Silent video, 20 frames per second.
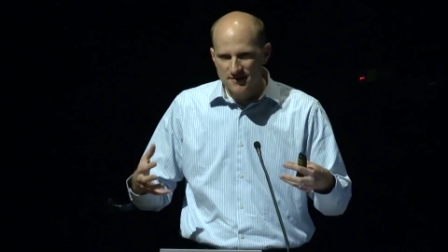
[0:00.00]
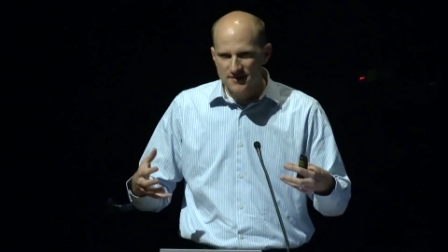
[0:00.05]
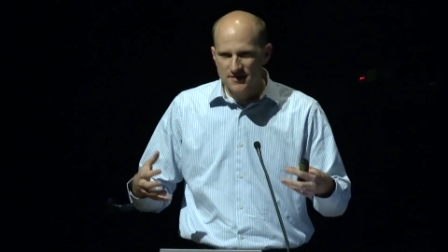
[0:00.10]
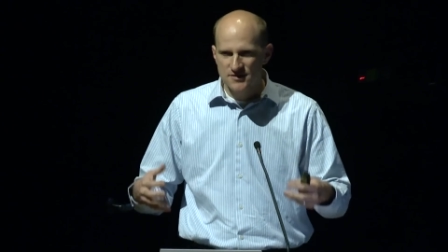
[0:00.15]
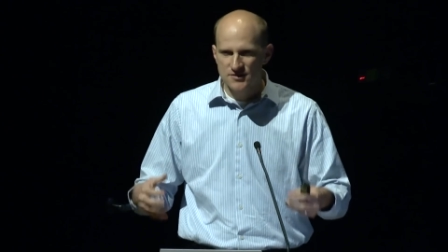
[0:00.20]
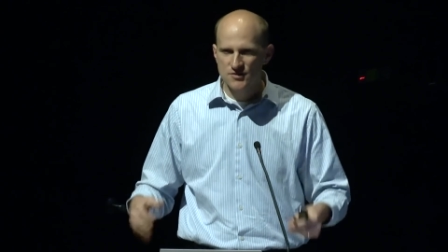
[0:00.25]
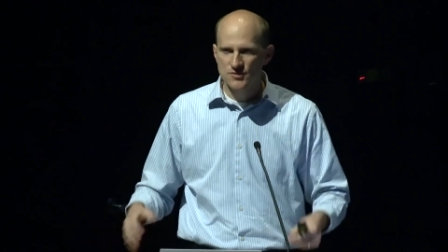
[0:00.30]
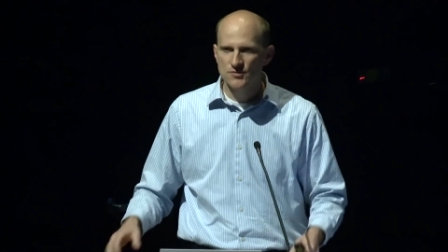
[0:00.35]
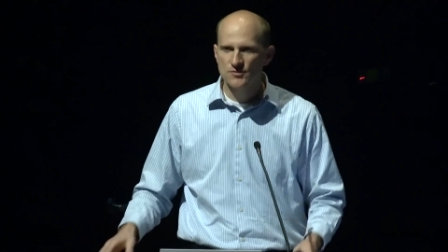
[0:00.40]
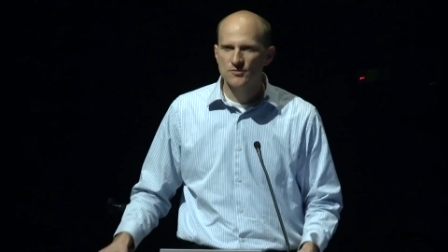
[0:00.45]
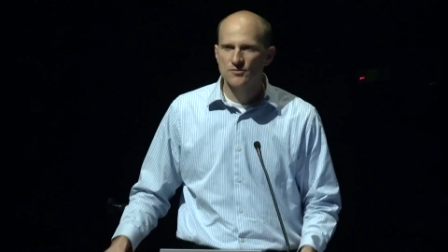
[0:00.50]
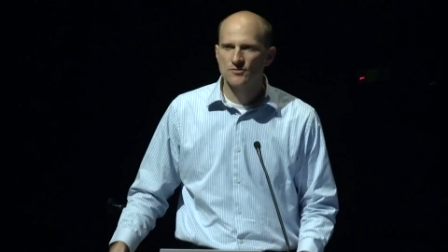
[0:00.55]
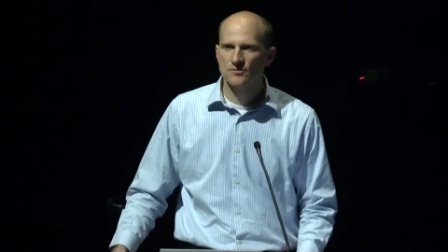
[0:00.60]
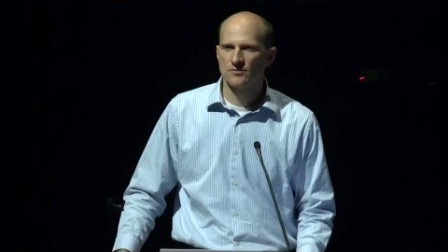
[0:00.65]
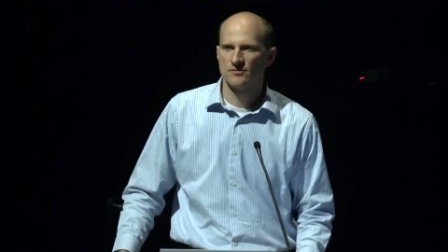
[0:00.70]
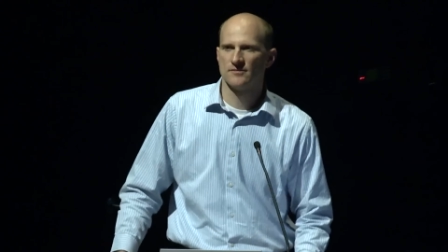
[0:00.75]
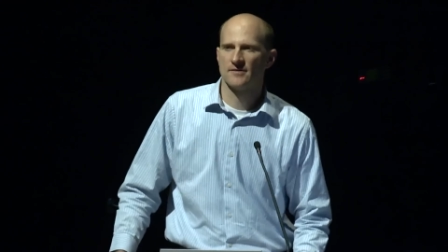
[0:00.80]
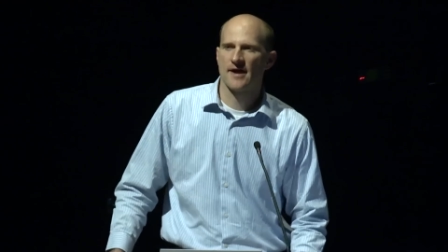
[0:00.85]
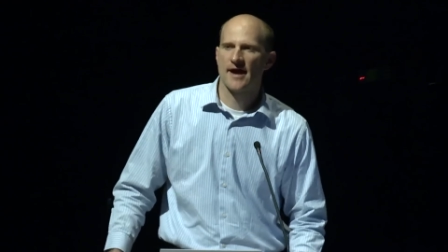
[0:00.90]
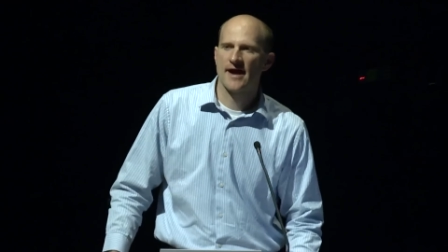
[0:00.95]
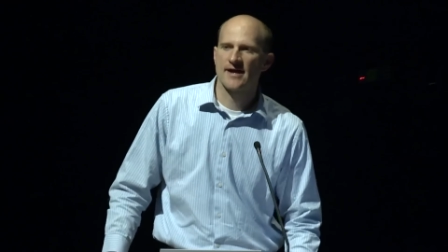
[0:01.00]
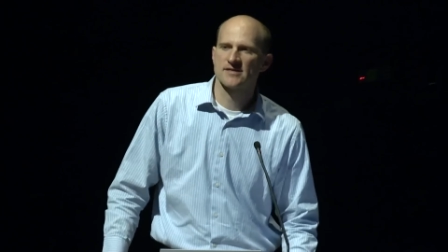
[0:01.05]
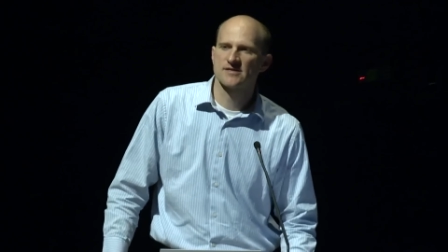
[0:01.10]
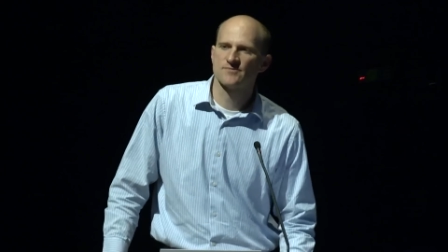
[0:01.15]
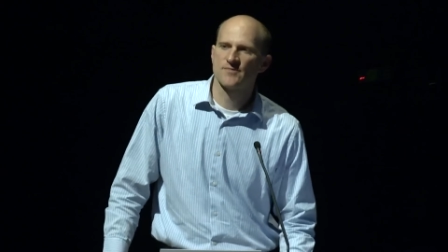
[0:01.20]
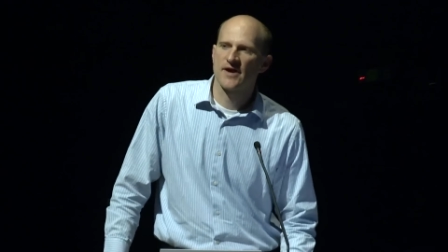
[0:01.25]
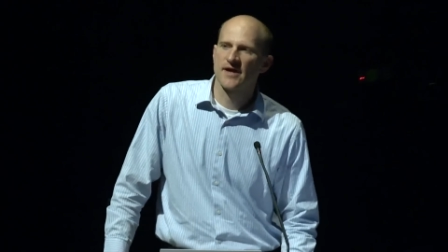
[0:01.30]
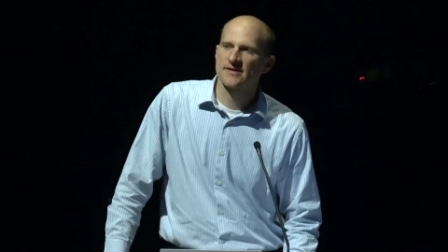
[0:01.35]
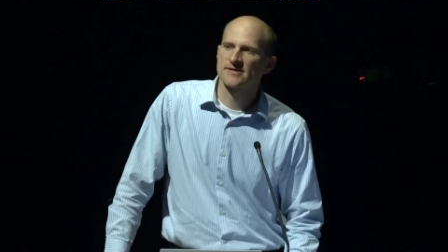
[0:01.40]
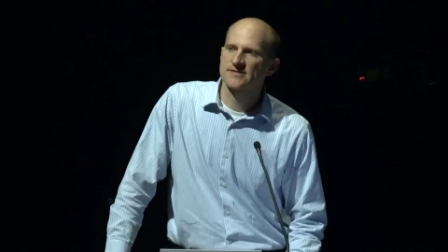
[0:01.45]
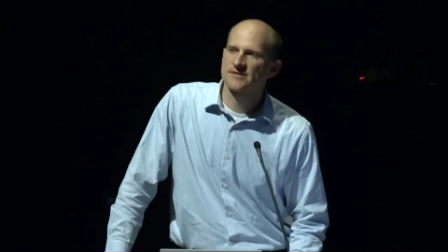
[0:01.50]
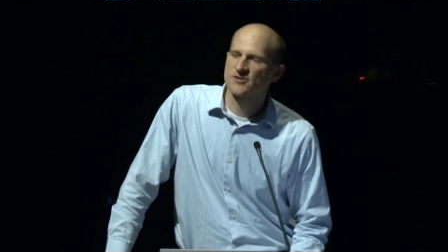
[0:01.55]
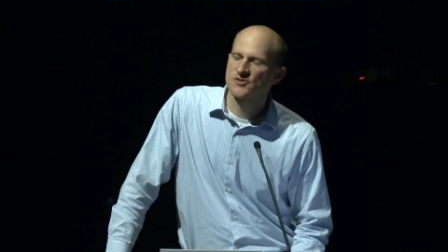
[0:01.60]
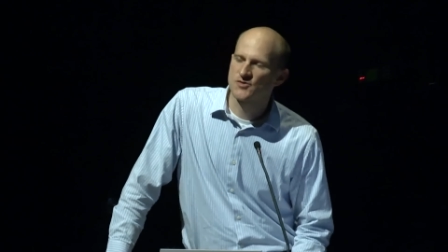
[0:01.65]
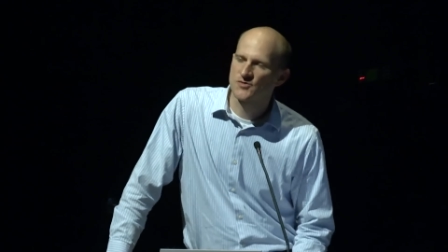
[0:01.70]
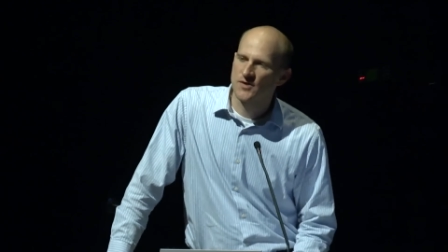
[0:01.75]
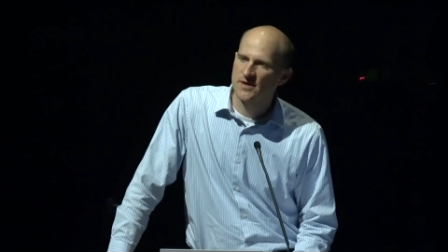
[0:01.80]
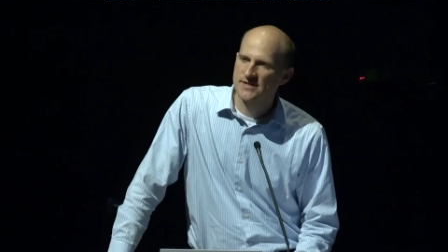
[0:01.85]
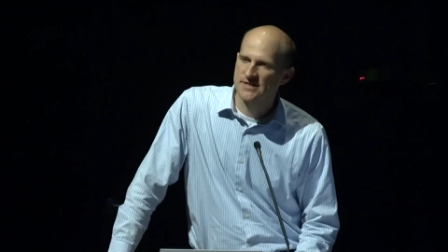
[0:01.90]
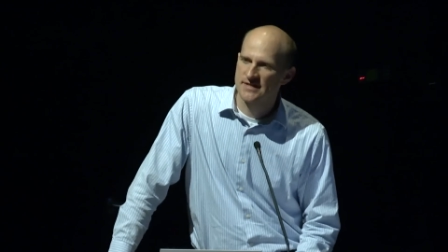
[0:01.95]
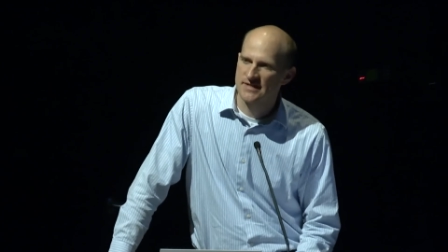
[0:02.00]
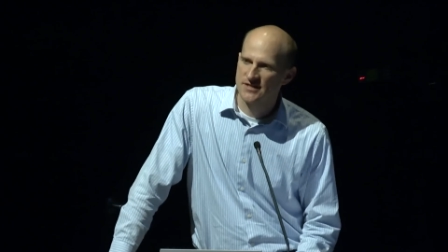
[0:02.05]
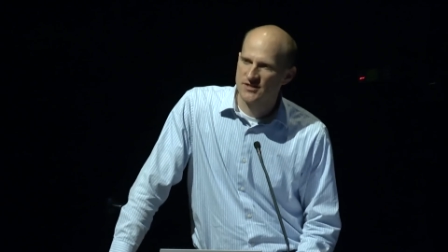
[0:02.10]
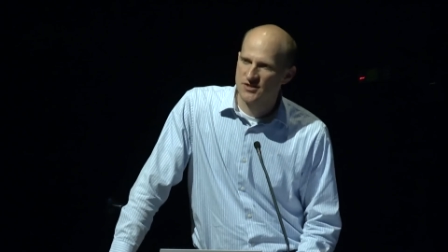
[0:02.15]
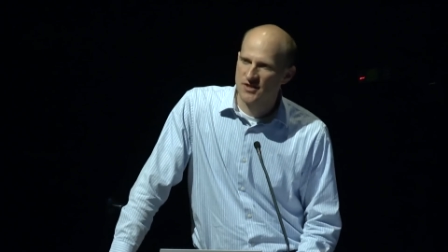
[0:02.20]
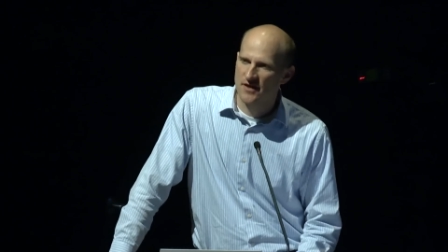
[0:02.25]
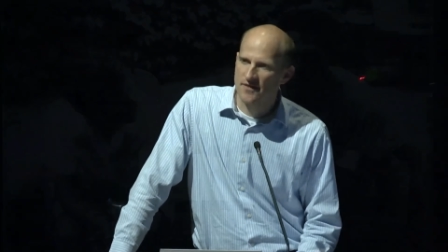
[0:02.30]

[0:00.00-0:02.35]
the two aspects to trust each